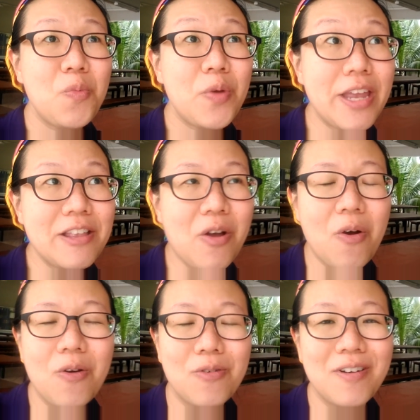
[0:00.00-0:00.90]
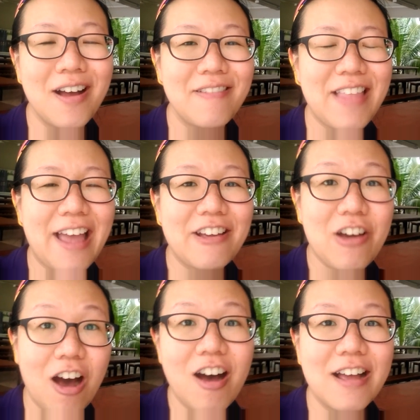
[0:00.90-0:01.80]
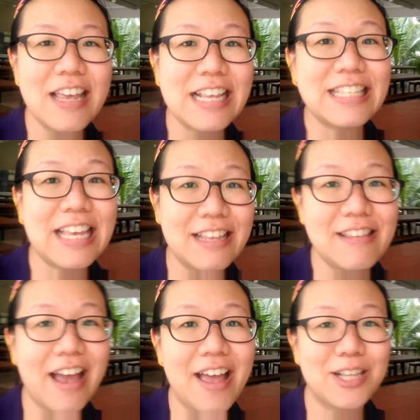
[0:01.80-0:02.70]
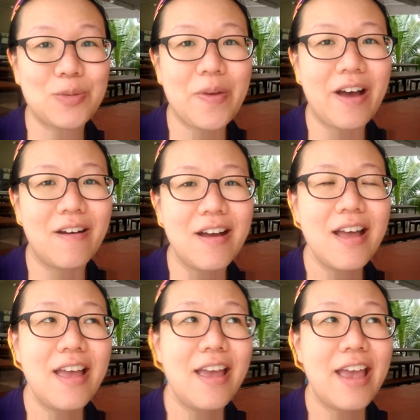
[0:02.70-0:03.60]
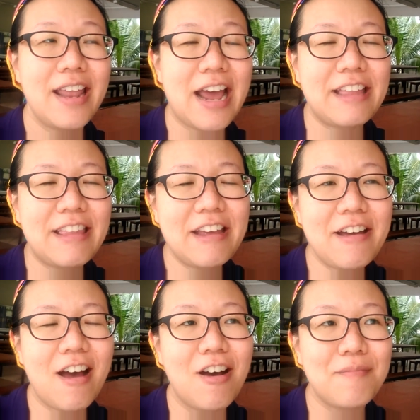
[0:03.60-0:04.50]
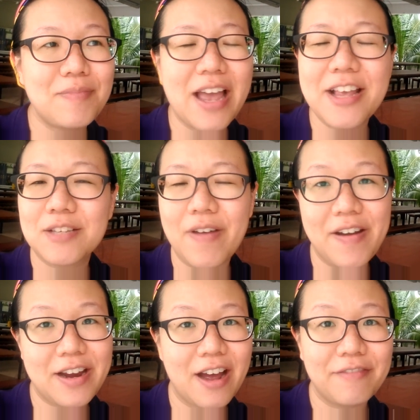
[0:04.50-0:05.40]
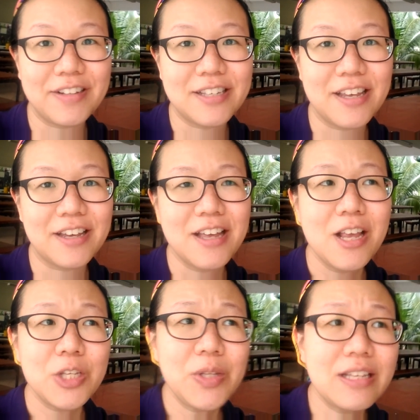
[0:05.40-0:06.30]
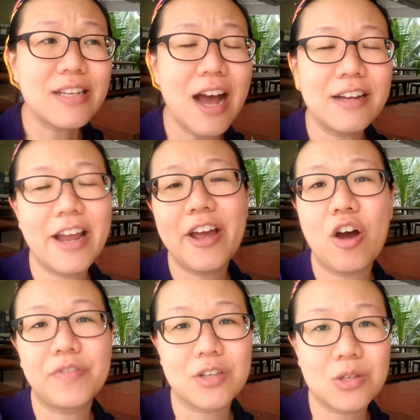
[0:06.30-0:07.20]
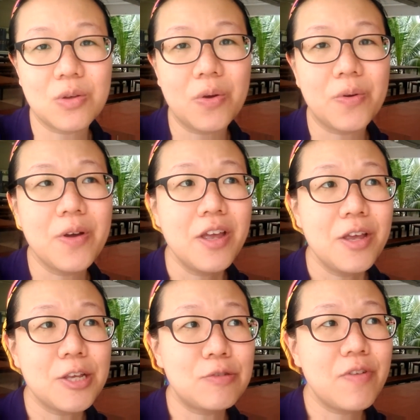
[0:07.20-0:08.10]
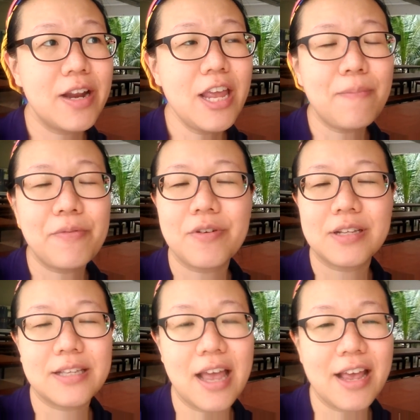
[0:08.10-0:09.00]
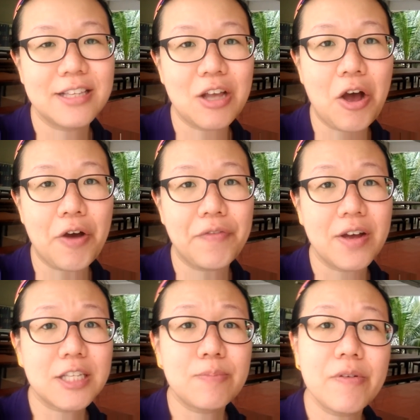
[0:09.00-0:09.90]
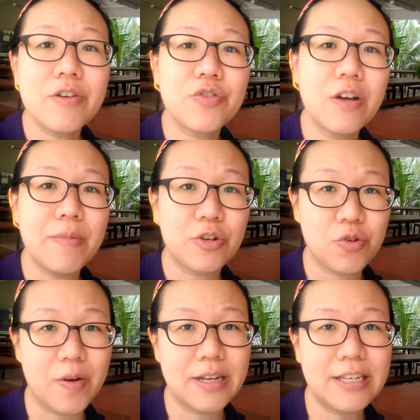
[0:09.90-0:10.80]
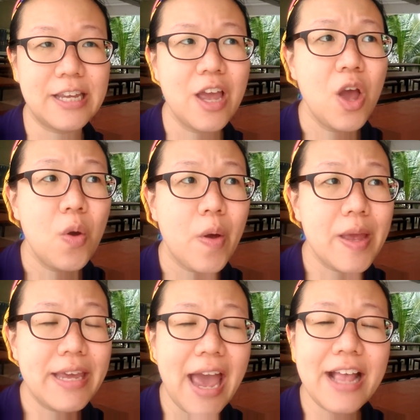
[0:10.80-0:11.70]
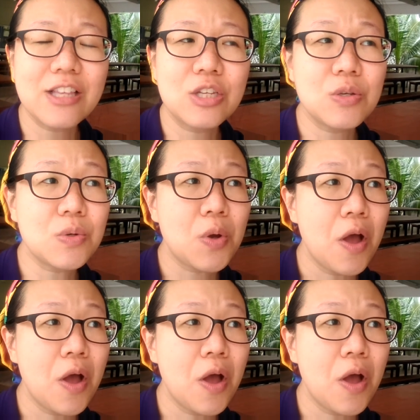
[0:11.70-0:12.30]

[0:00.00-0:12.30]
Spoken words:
we know that God is in there as well. And I think that is very comforting. So the dark night of the soul is really a process of spiritual maturity, where we get to